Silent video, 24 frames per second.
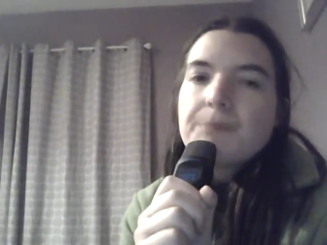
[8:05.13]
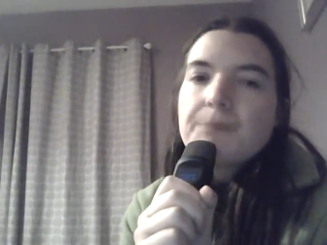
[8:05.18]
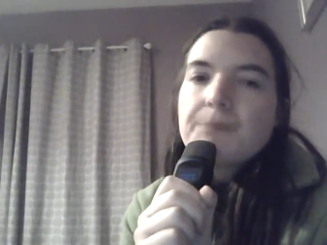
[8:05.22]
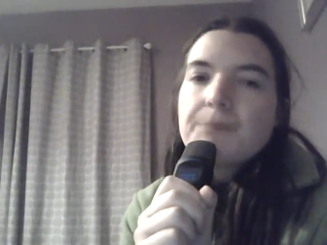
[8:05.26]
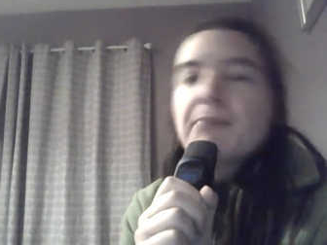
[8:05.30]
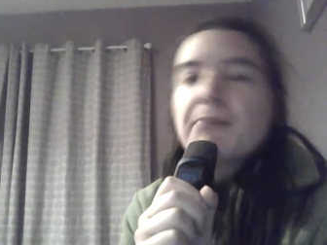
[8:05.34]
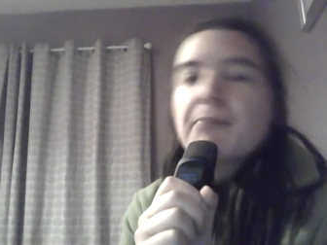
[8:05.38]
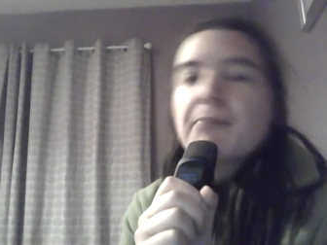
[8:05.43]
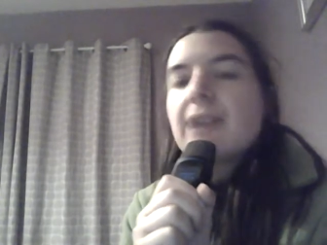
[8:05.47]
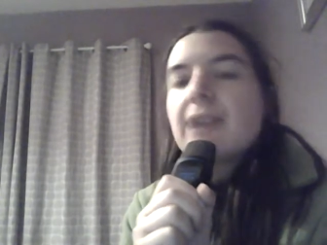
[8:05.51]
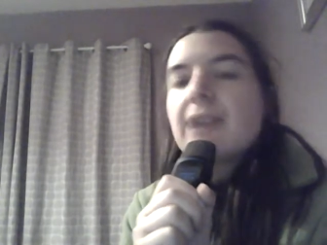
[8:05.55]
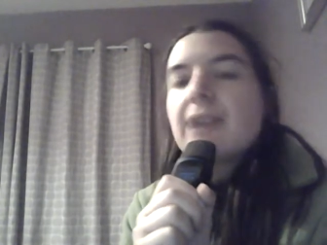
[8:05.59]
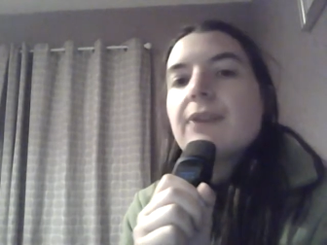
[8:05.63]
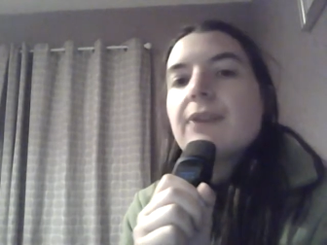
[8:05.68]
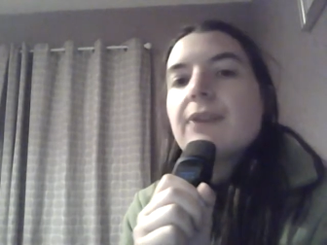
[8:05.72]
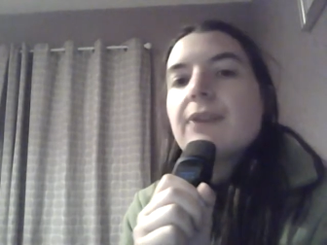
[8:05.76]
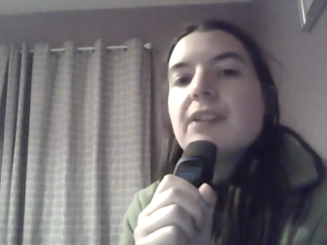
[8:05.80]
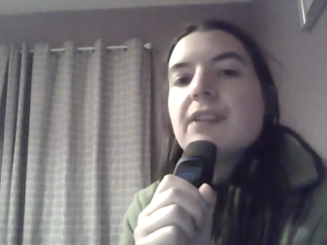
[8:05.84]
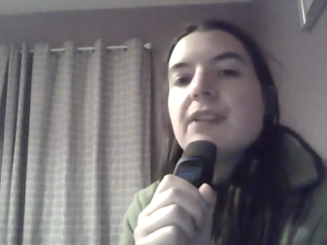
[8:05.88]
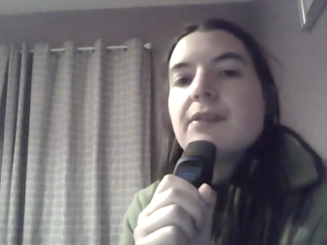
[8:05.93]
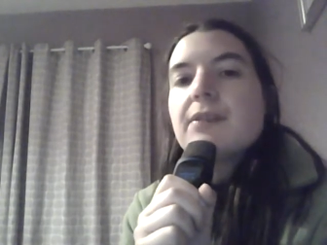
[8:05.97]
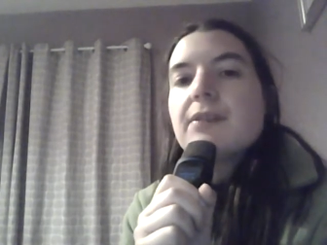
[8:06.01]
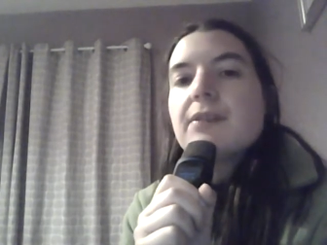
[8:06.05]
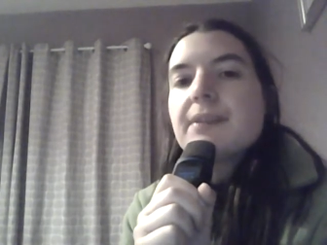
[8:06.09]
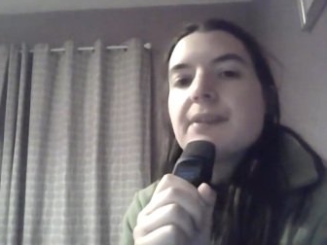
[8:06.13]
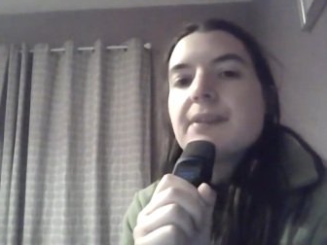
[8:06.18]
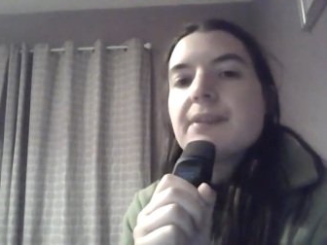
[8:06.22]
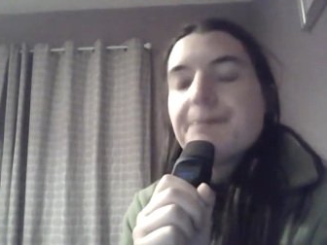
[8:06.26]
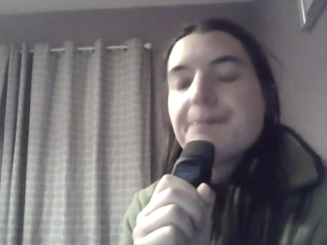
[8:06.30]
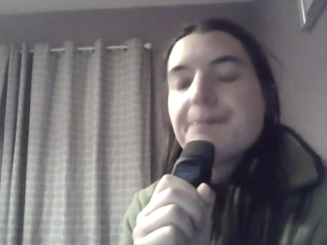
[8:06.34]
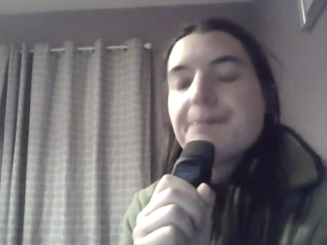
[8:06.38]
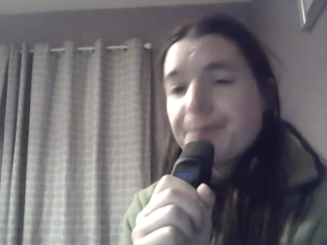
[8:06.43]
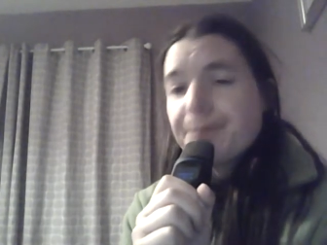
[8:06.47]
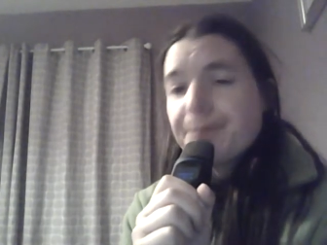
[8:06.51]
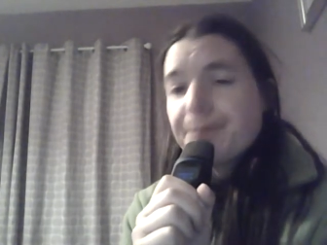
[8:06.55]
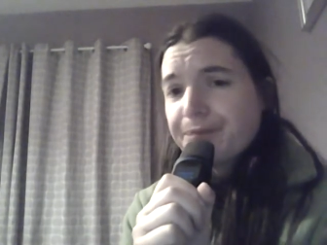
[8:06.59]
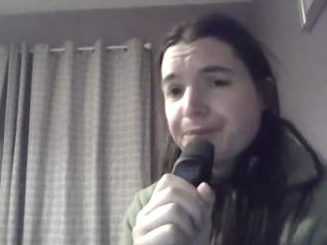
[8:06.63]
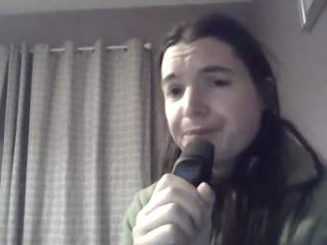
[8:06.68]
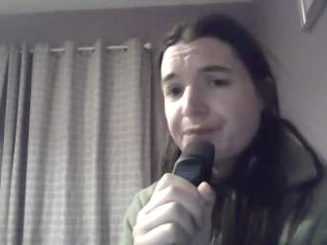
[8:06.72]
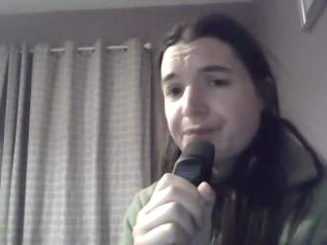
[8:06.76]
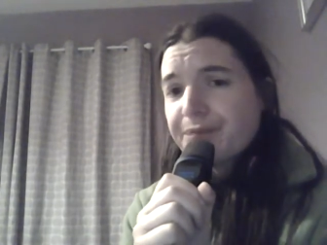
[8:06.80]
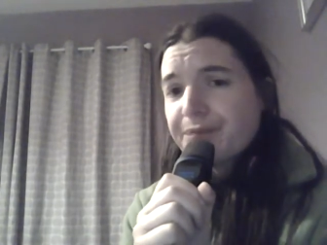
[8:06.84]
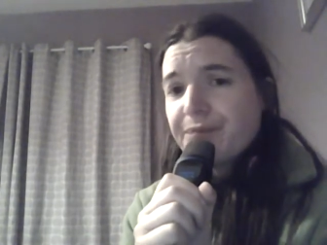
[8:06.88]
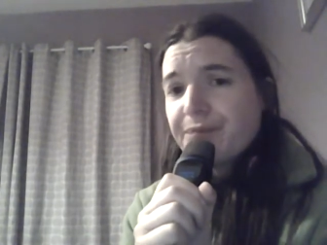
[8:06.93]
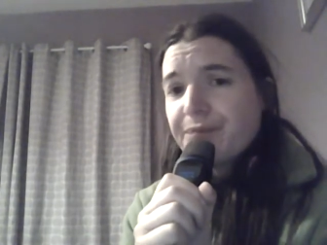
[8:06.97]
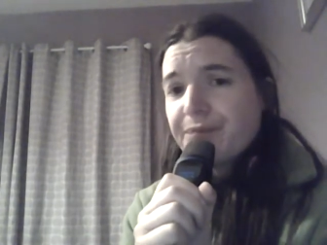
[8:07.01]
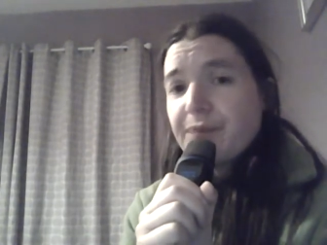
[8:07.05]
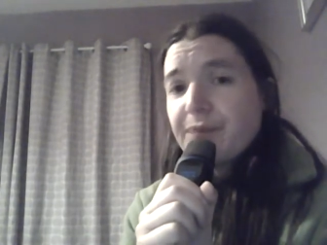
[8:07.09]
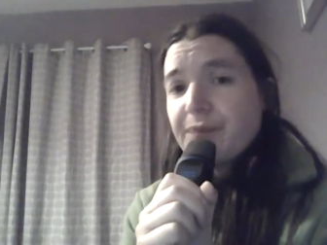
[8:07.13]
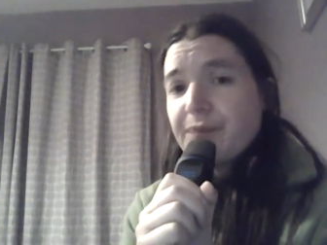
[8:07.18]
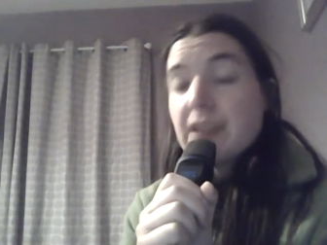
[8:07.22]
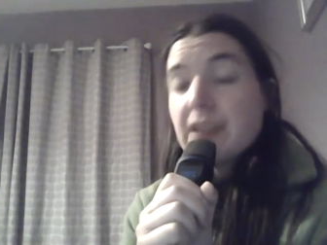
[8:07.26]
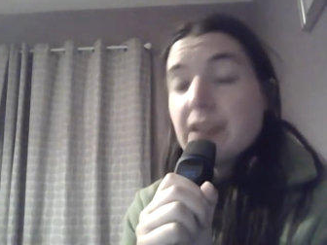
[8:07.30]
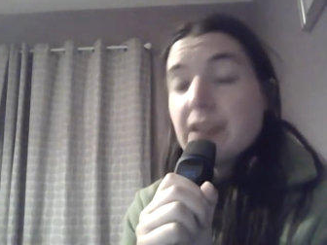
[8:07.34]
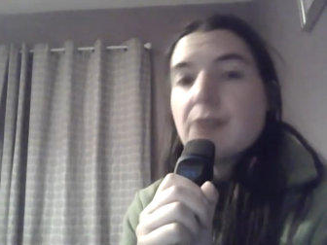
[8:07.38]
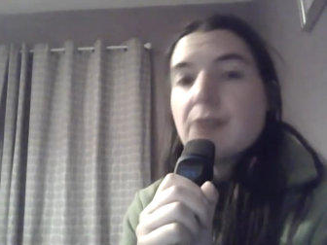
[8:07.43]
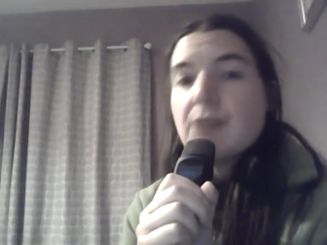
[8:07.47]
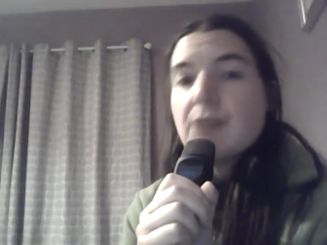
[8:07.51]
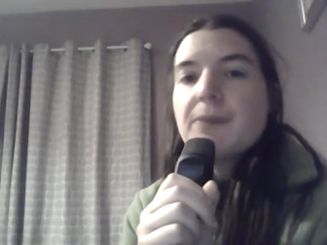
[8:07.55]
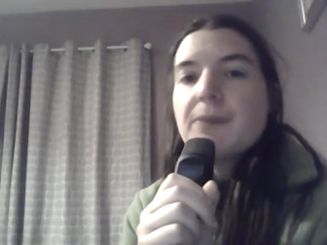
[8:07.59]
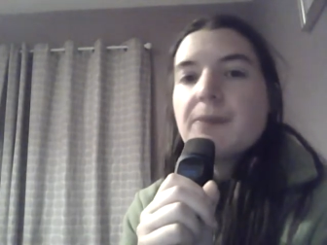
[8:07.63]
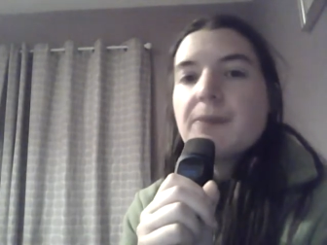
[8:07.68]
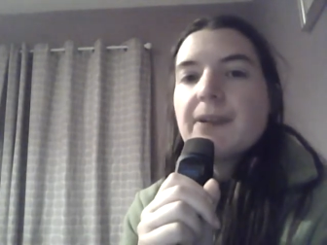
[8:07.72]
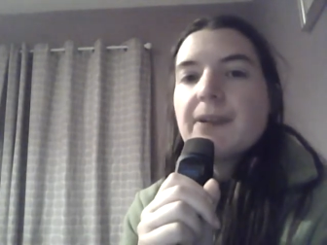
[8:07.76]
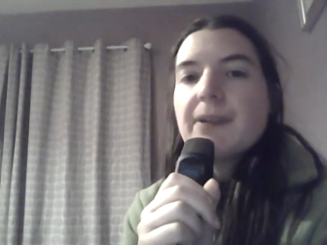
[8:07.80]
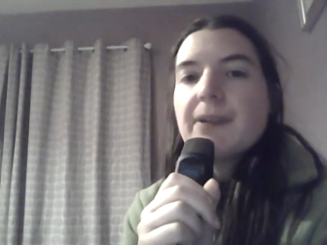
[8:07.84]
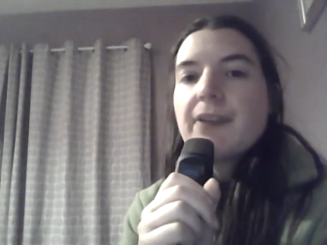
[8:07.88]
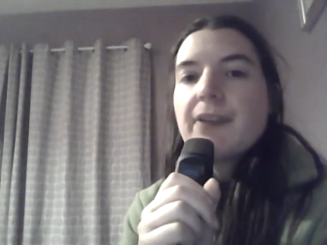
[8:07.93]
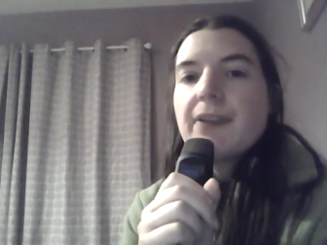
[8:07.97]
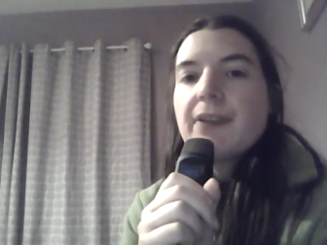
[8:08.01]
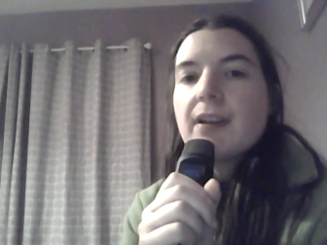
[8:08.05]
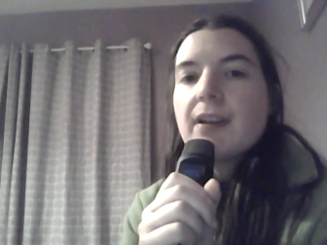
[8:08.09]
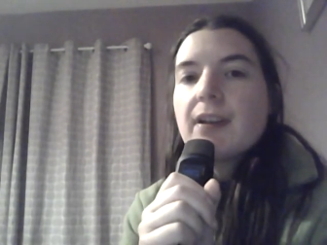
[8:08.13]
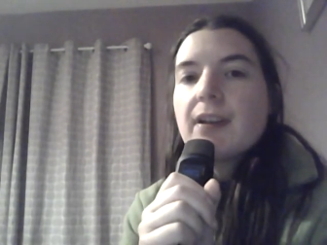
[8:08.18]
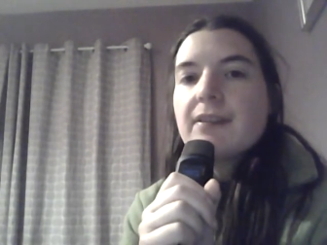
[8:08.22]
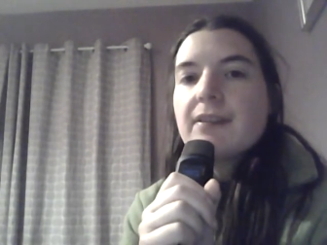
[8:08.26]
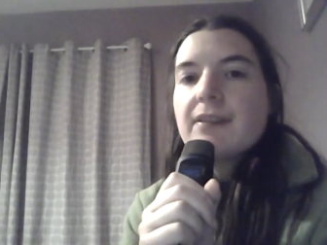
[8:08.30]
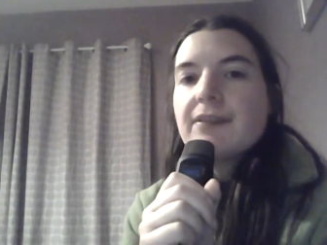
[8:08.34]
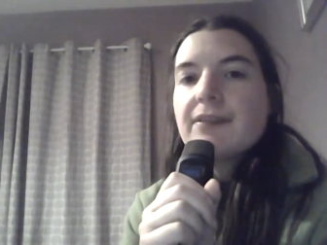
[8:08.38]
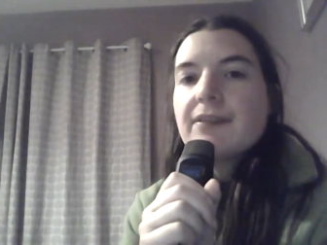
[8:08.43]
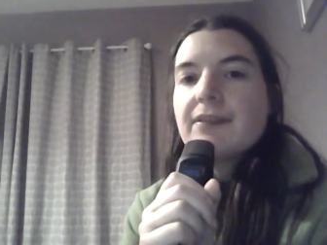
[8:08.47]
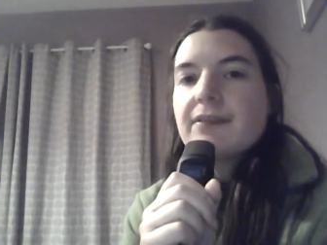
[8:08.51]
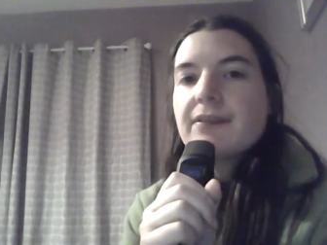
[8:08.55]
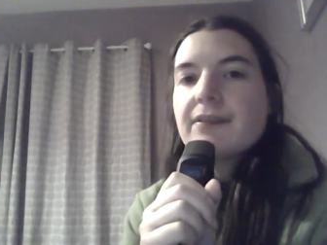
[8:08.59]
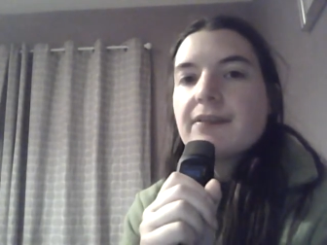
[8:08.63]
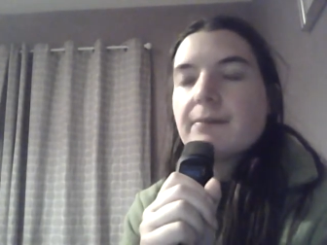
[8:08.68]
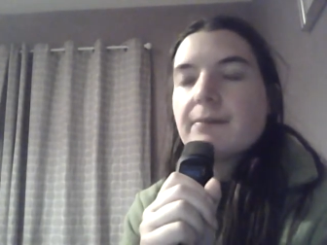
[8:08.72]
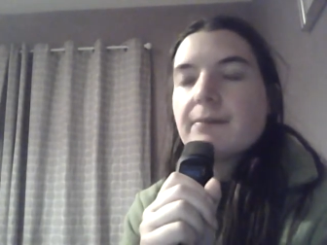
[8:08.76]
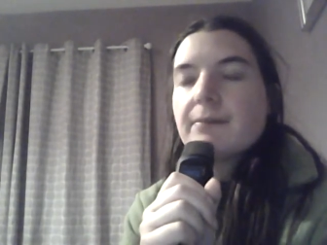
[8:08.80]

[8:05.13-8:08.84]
make videos and speak your thoughts